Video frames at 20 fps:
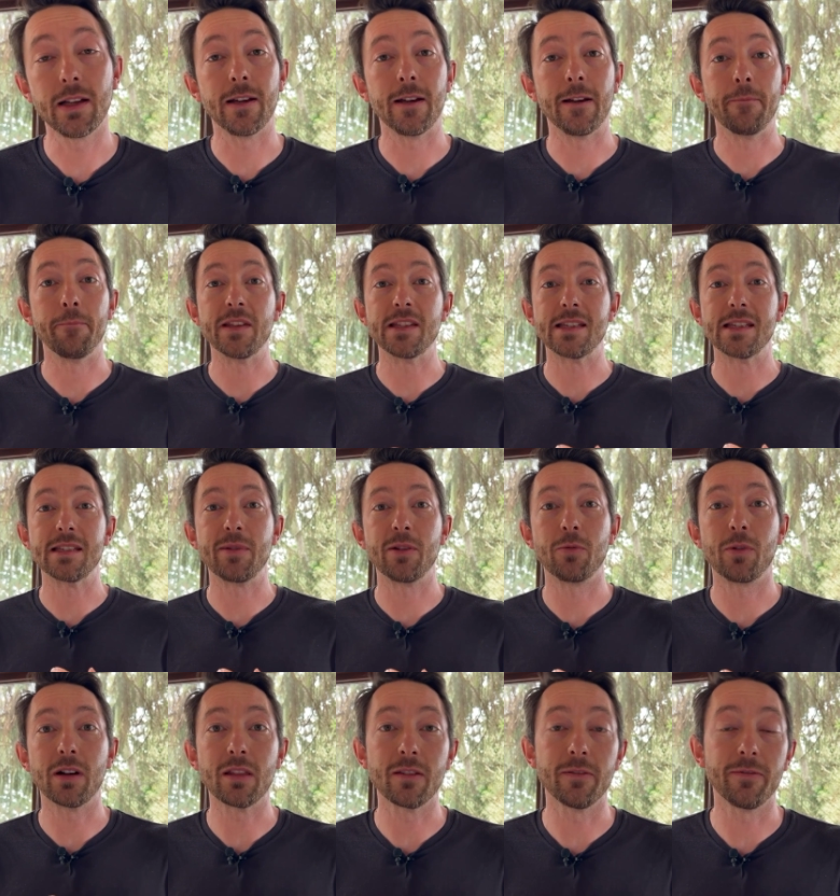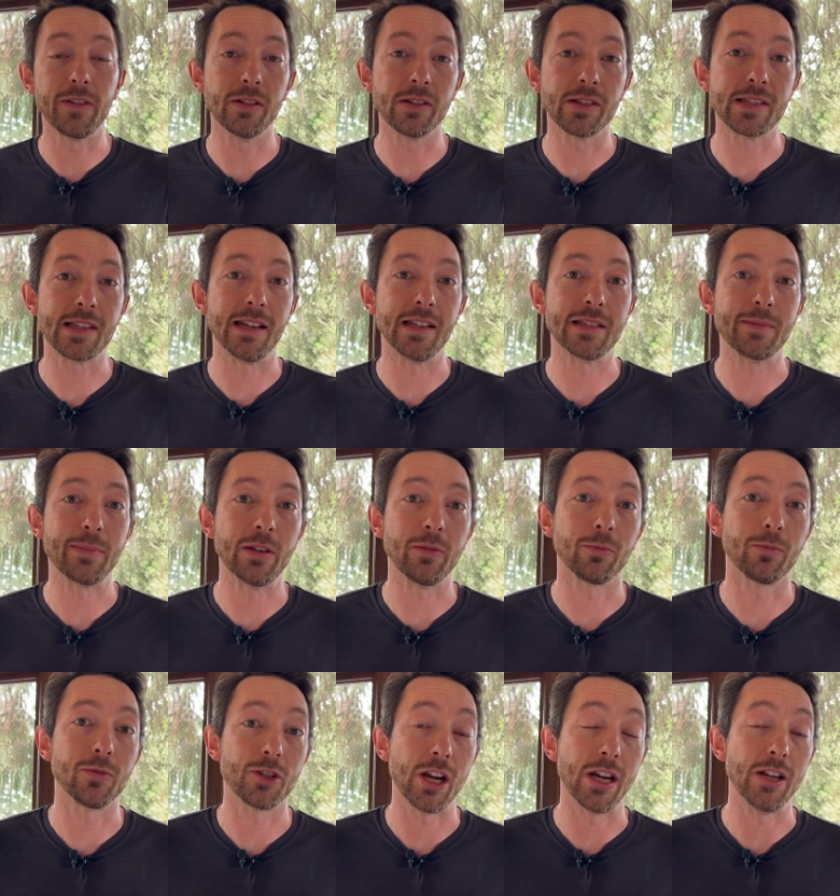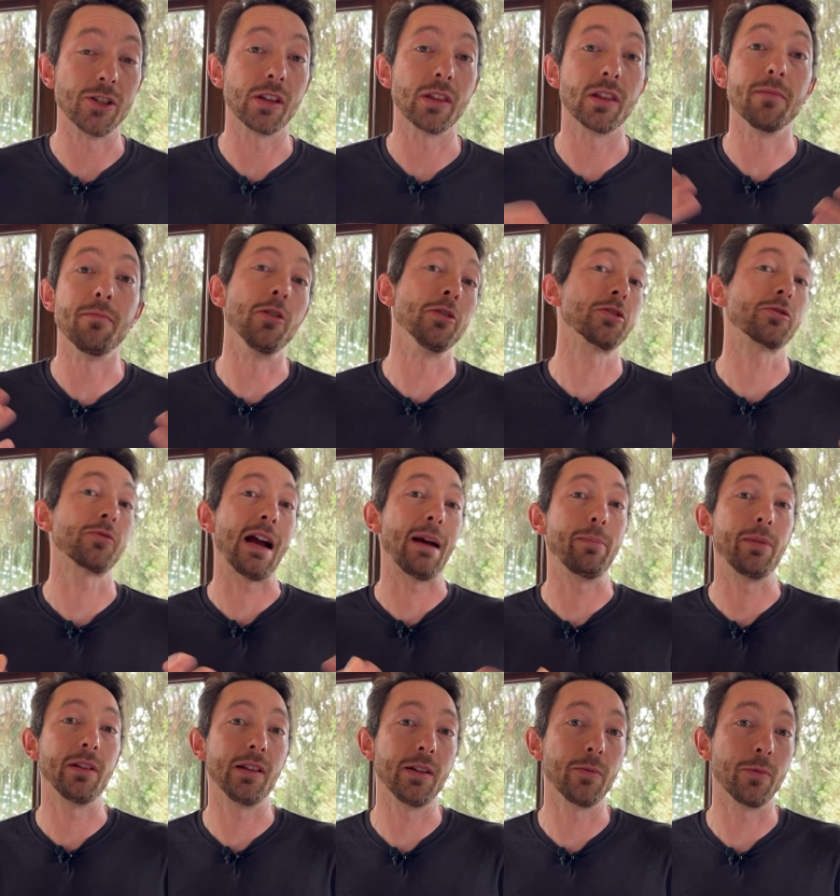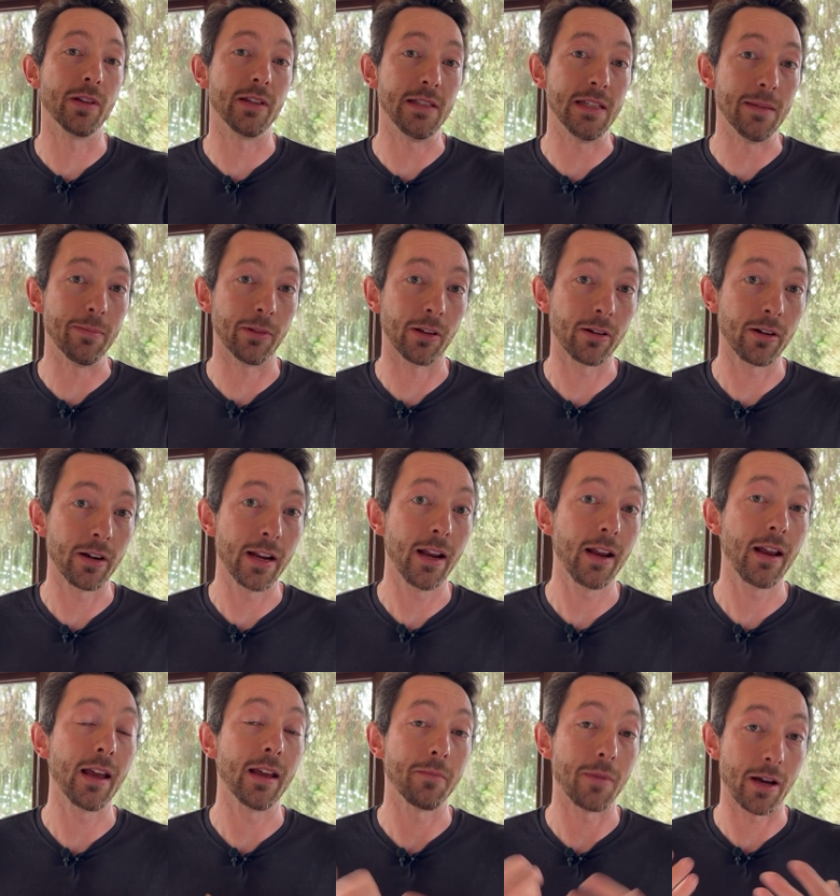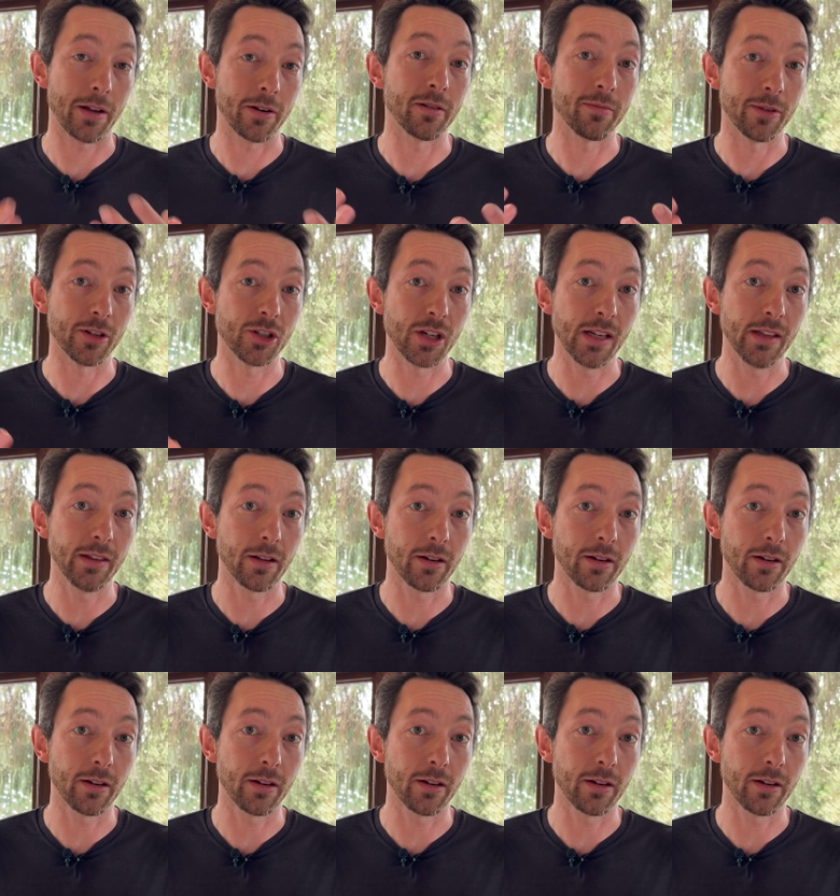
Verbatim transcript: Um, this has been one of the fields that has been changing the most rapidly with deep learning and modern machine